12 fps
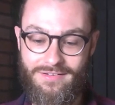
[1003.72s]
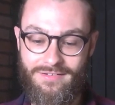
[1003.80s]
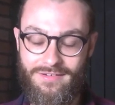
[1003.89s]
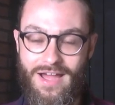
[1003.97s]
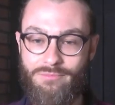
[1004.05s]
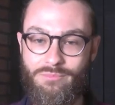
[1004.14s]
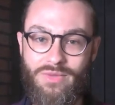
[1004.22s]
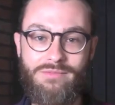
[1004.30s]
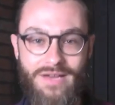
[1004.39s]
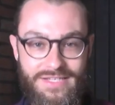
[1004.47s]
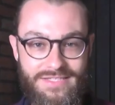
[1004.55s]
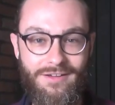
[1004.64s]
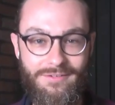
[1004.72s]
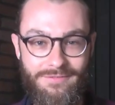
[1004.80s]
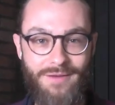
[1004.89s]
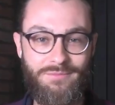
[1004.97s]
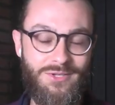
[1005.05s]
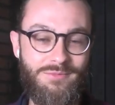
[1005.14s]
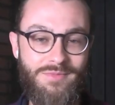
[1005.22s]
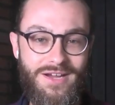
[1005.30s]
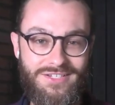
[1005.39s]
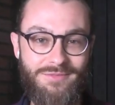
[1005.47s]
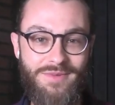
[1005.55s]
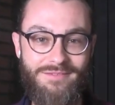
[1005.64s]
not beat myself up too
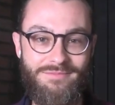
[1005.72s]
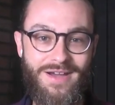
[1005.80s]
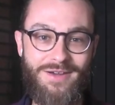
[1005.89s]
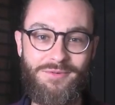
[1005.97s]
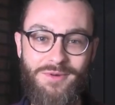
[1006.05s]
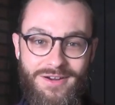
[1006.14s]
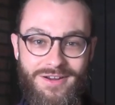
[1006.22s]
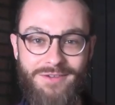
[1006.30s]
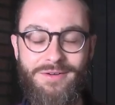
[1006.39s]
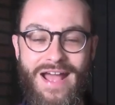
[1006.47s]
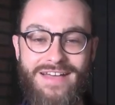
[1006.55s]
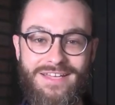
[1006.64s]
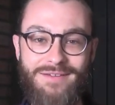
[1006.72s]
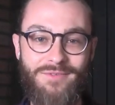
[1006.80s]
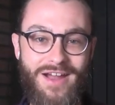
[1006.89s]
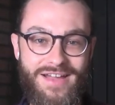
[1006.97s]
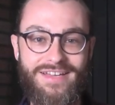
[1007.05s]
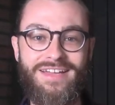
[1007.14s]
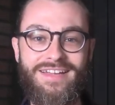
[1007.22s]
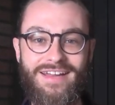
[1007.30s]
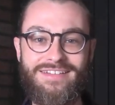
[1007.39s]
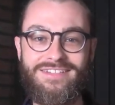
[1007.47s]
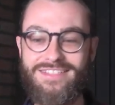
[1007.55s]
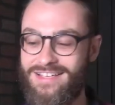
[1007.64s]
much about my work as i'm writing it
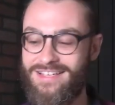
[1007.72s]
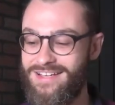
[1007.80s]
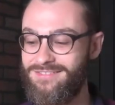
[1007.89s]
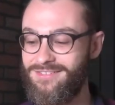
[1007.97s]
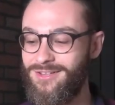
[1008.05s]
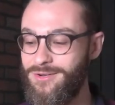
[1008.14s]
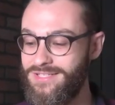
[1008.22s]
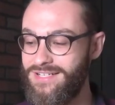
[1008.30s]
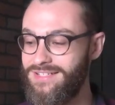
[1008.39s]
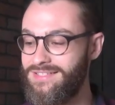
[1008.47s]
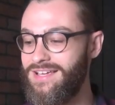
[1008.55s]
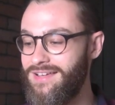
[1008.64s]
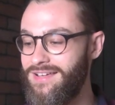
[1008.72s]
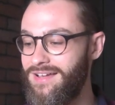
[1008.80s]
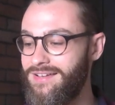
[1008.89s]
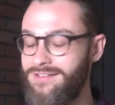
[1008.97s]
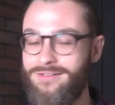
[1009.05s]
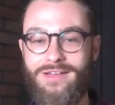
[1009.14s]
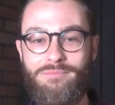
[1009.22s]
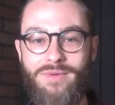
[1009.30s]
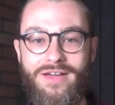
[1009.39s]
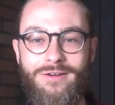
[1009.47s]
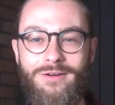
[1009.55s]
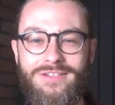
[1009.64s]
and just kind of uh-huh. close it and say yeah it'll get
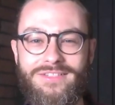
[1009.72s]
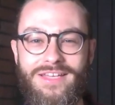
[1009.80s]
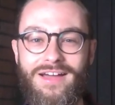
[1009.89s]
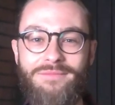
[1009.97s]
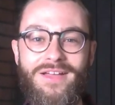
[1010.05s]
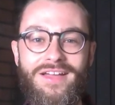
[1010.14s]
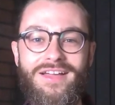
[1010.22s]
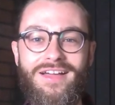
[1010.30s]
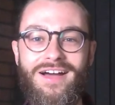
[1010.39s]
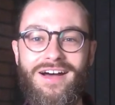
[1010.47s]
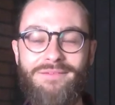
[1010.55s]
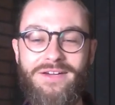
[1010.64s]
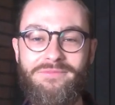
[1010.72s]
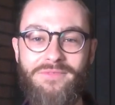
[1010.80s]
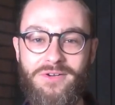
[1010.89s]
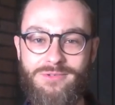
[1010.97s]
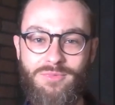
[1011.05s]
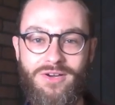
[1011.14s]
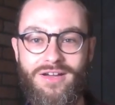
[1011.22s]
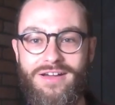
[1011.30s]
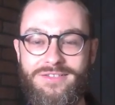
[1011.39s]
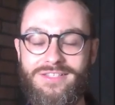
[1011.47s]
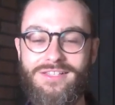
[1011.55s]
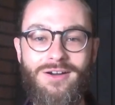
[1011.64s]
better over time uh, my first book
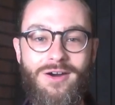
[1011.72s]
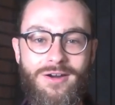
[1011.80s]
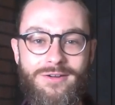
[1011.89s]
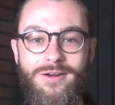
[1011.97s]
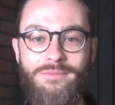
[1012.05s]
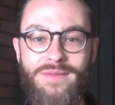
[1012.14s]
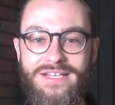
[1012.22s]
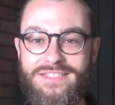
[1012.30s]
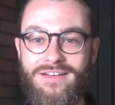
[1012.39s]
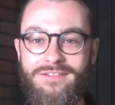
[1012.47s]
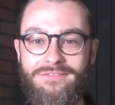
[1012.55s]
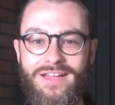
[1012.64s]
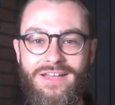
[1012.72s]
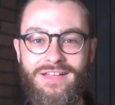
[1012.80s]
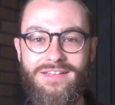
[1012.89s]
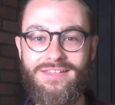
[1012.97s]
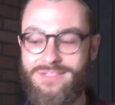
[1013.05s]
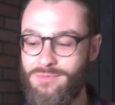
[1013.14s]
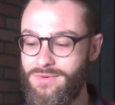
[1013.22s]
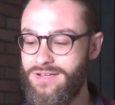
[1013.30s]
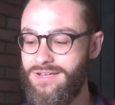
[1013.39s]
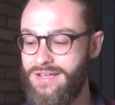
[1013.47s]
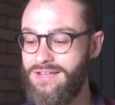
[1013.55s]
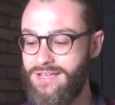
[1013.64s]
i was a little harder on myself this
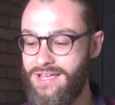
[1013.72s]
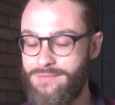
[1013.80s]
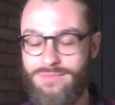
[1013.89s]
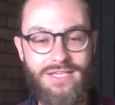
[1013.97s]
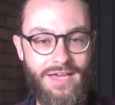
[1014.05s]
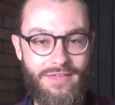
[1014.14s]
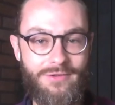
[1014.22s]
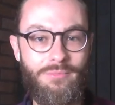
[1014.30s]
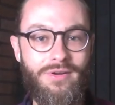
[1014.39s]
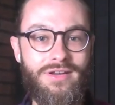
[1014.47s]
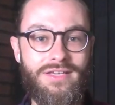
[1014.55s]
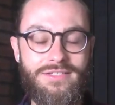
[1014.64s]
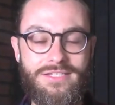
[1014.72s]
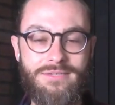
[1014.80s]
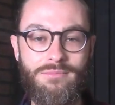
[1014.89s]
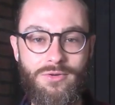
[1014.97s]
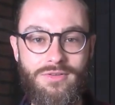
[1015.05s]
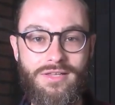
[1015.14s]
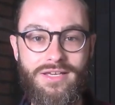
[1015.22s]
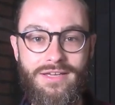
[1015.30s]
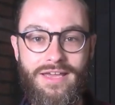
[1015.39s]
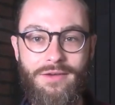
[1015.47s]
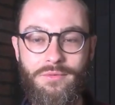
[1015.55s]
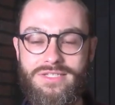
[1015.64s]
one, it came together pretty
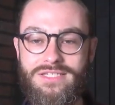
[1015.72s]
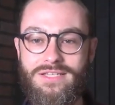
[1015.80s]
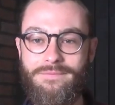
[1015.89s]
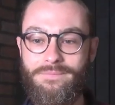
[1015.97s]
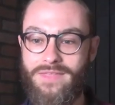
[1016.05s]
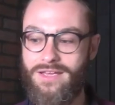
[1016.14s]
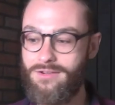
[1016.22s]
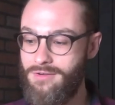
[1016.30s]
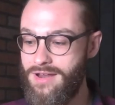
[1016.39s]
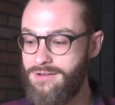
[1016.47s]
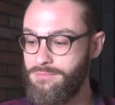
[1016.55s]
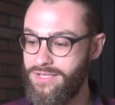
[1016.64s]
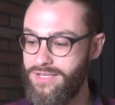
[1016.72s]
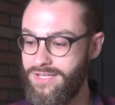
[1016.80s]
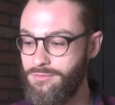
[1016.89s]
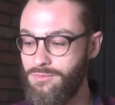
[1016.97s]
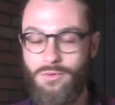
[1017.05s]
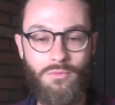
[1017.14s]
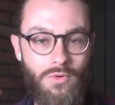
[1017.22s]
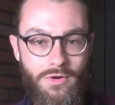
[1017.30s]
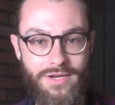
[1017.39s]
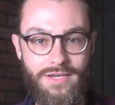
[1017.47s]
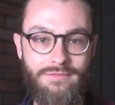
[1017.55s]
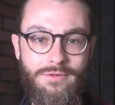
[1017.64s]
smoothly. It was incredibly
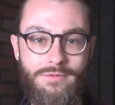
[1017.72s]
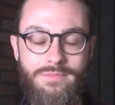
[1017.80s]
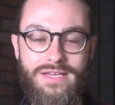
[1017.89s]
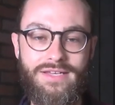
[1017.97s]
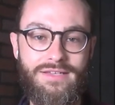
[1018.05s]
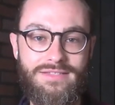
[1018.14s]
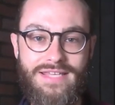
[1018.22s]
rewarding for me and